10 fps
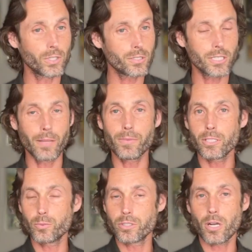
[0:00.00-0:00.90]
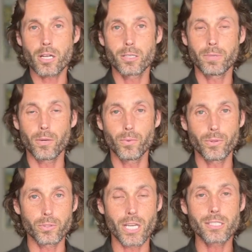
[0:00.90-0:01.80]
The same things we talked about with
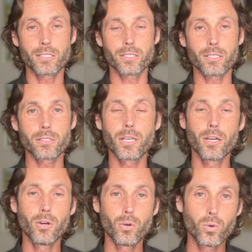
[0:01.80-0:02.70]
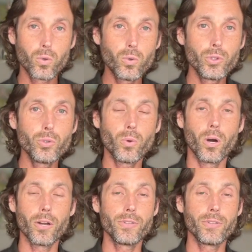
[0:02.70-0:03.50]
those essences, who you are.